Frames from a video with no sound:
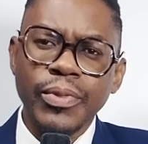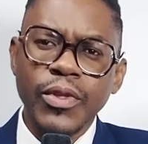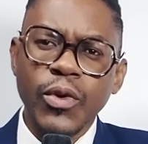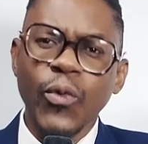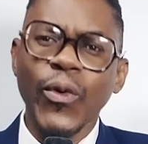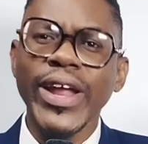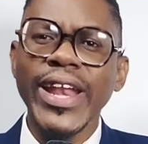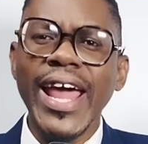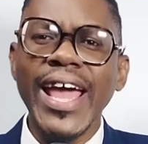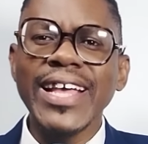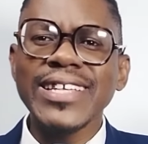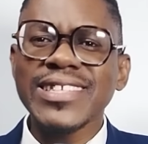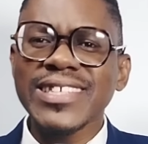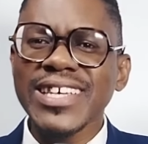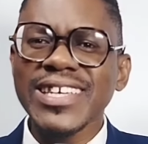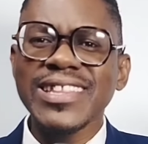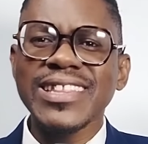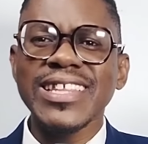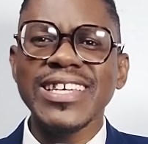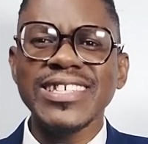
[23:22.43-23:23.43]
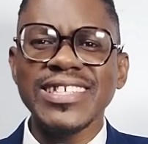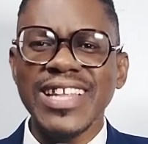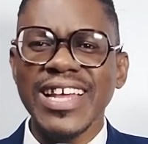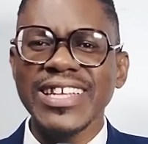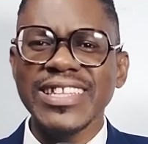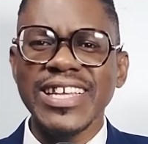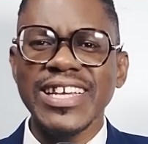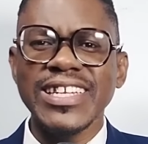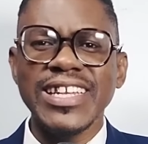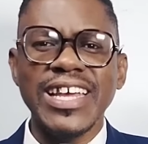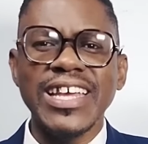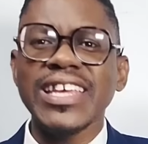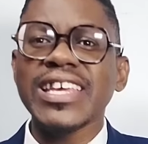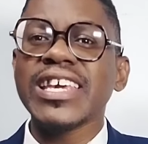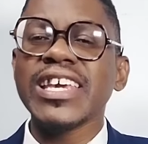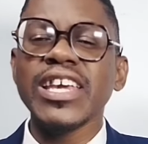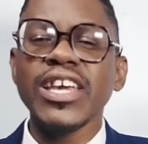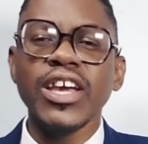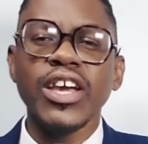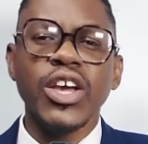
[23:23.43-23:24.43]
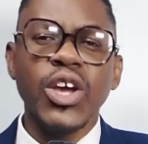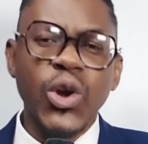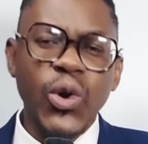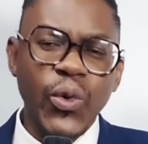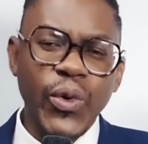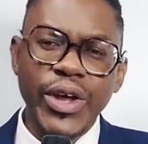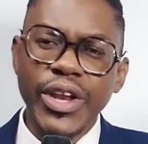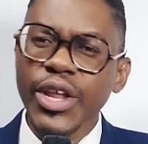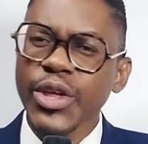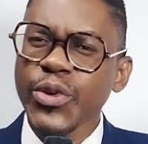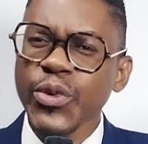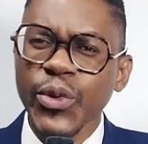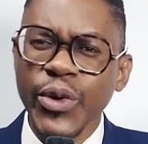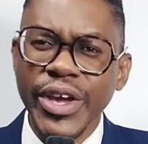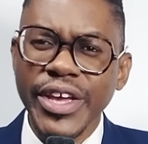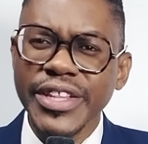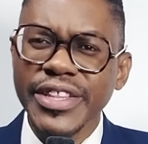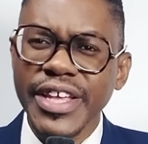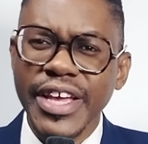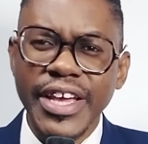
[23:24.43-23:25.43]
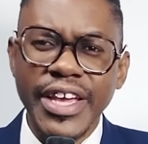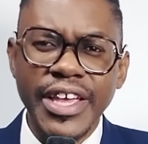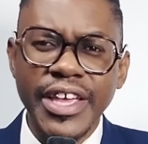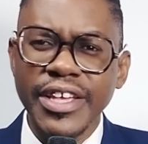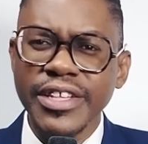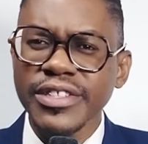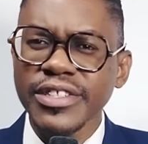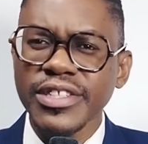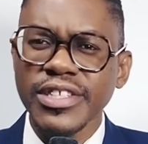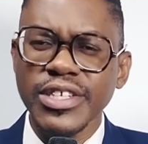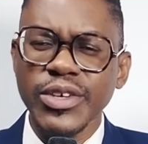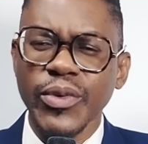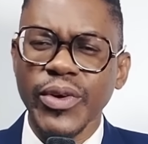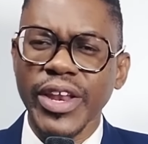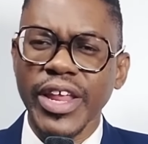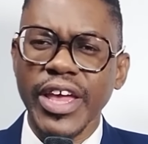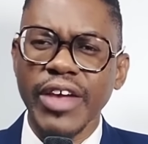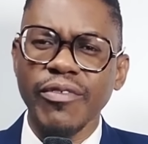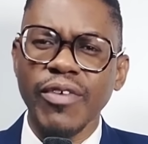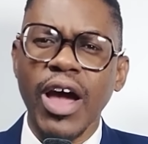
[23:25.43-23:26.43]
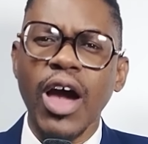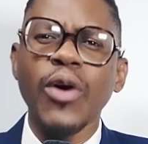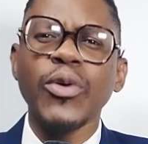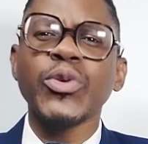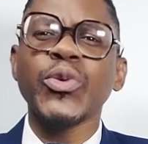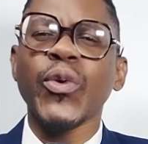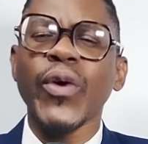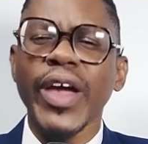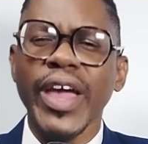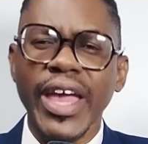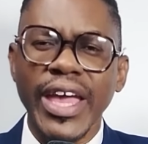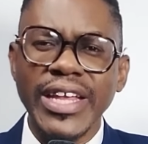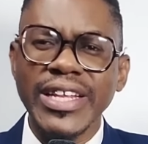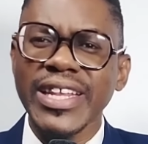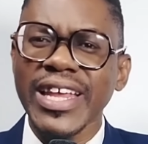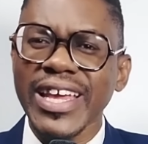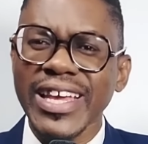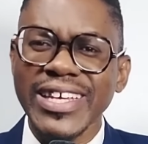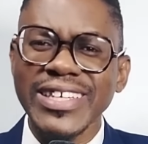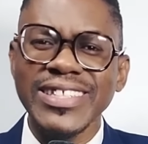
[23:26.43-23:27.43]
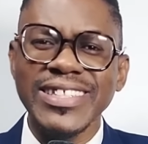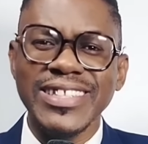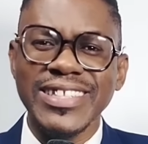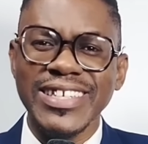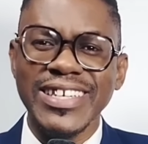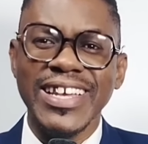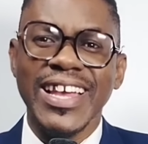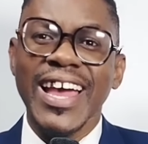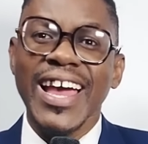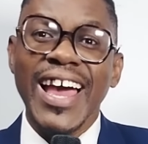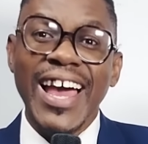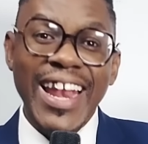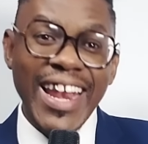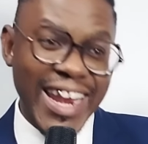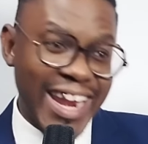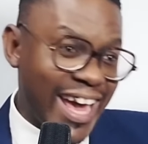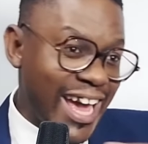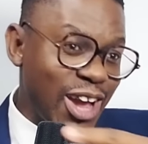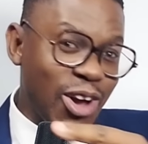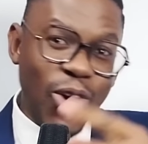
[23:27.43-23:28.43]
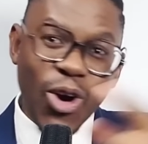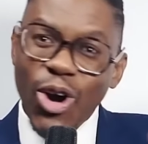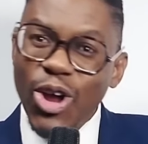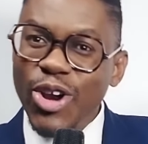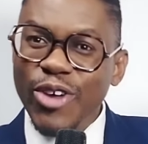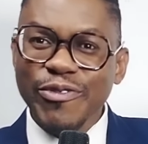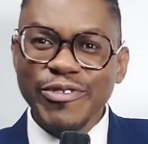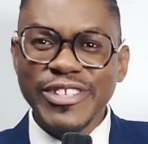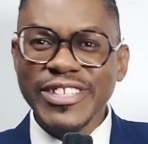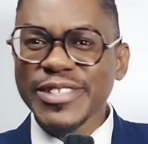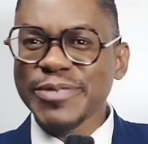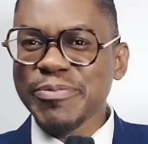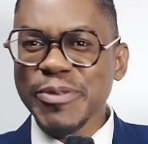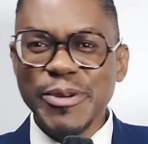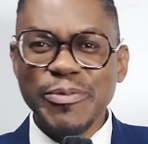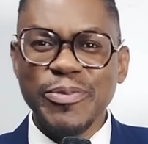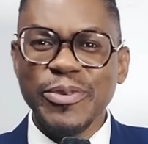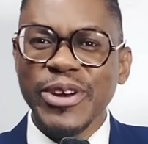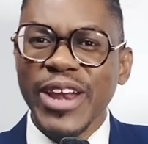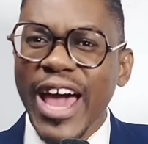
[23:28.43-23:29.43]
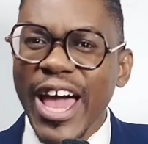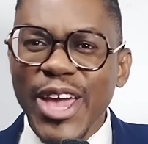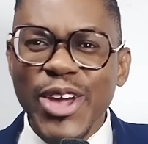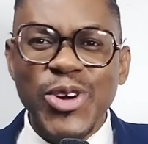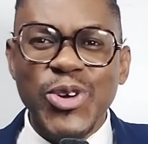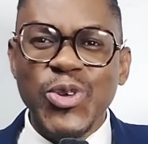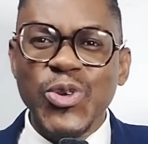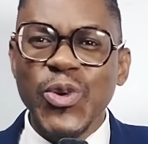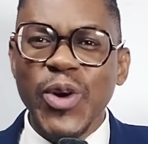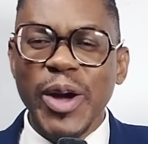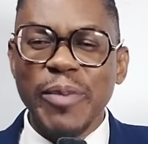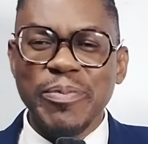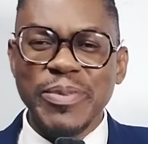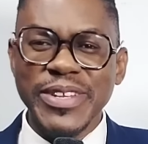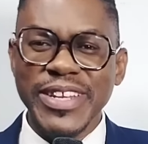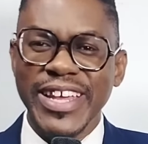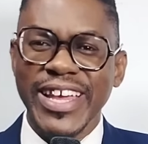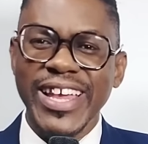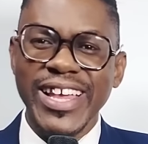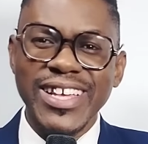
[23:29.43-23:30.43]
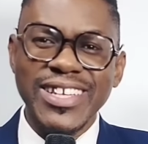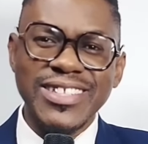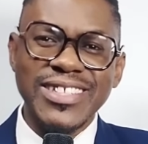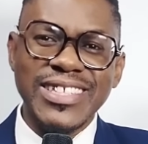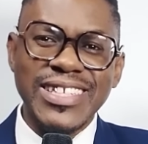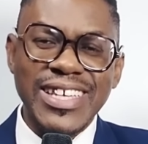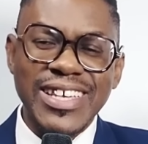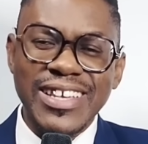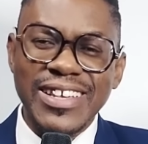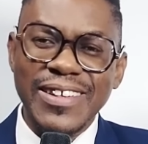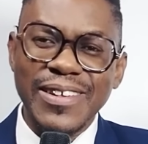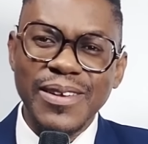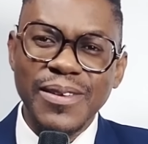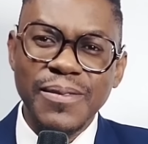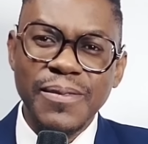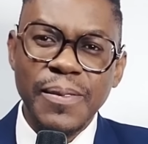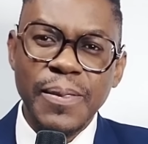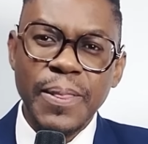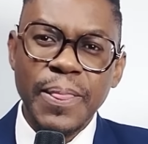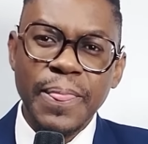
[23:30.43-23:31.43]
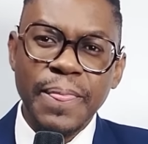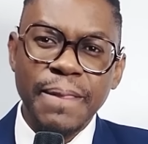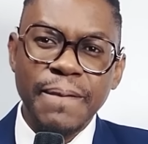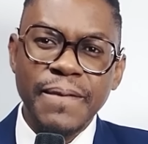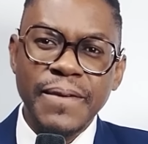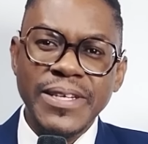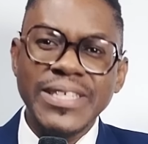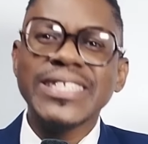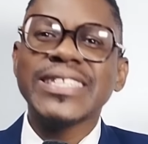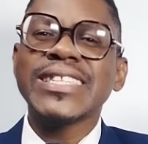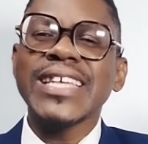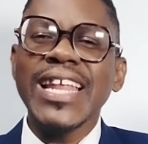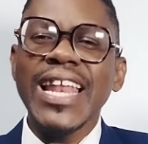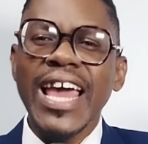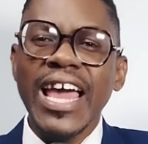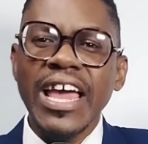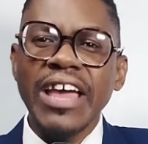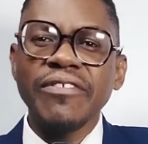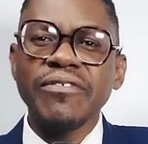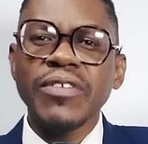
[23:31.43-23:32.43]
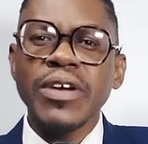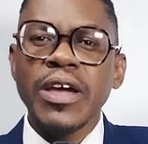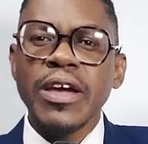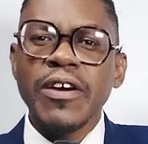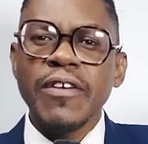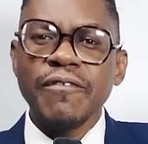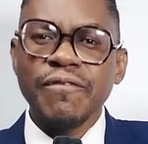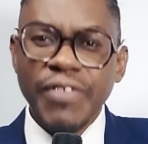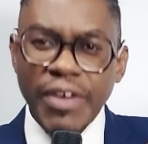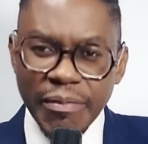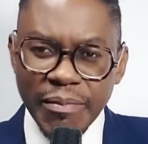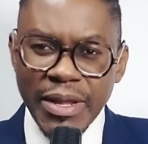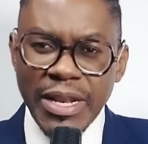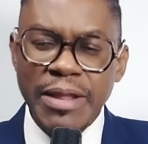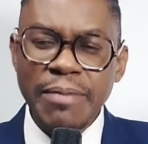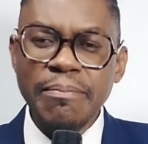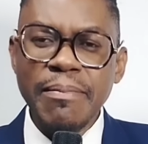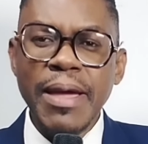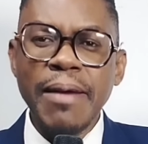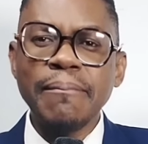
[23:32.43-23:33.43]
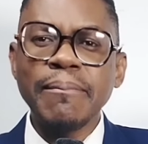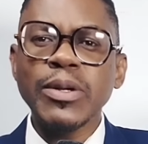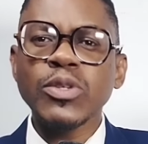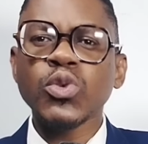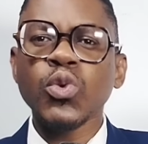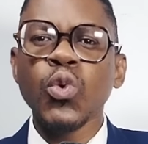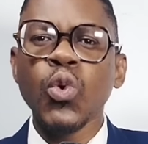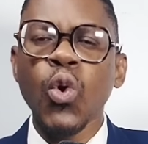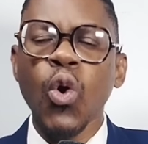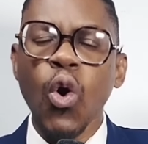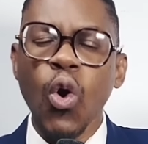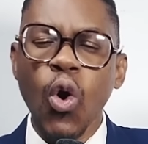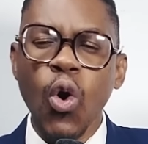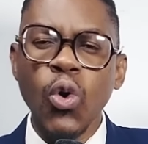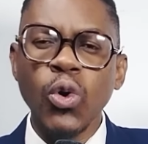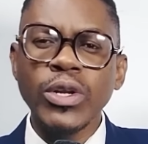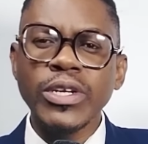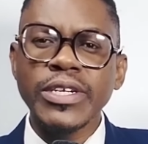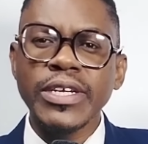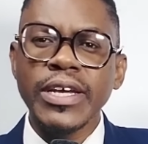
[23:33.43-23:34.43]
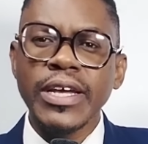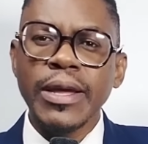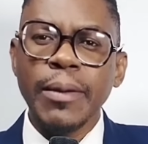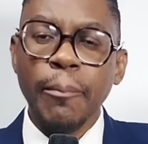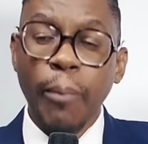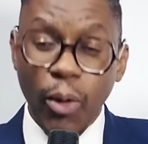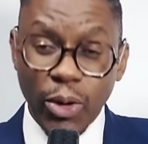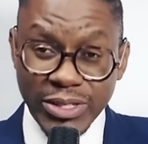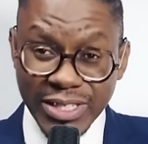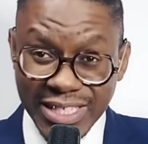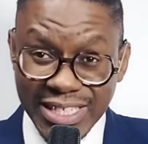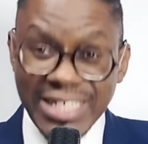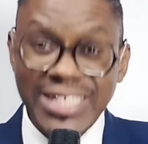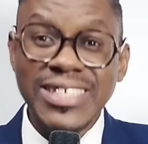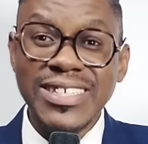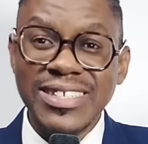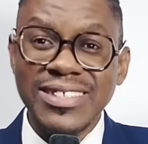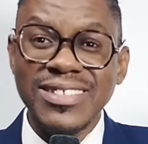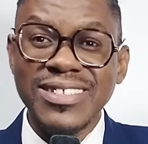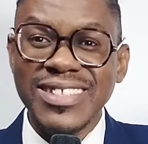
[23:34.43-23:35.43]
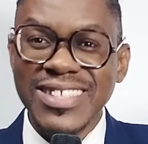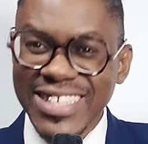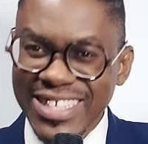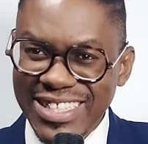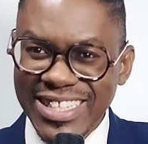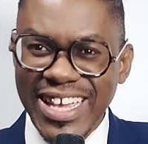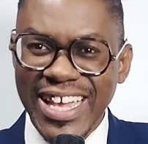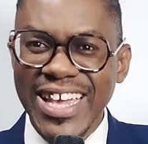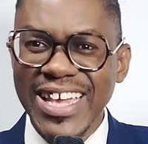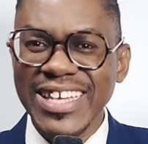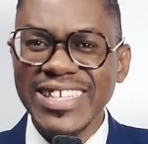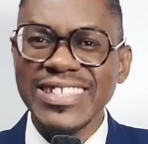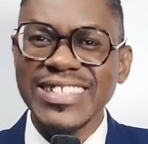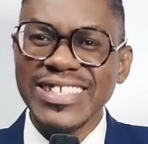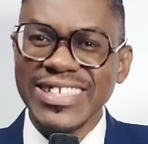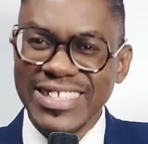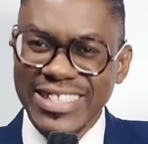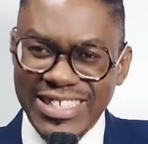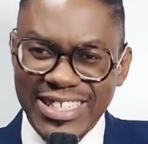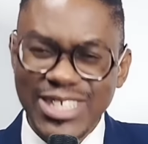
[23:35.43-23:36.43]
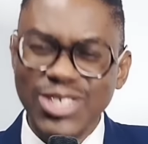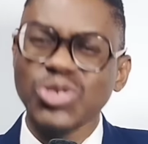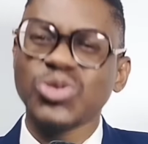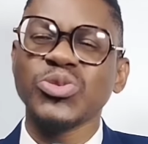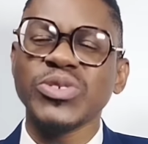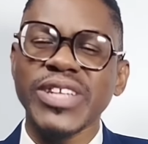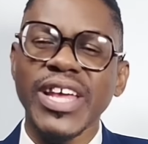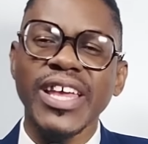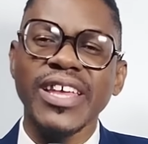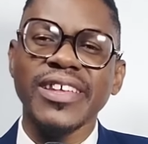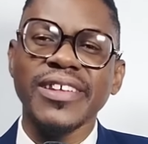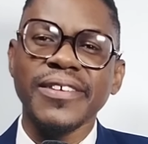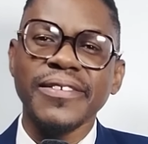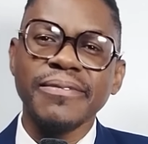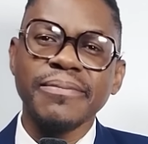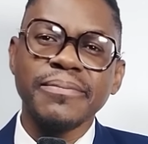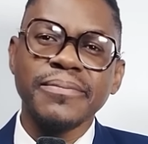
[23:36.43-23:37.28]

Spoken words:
When I say things like that, like, King, when you hate the ANC, whatever, how do I hate the ANC? Like all of these people, I grew up in the ANC. Still have family members who hold positions in the ANC till today.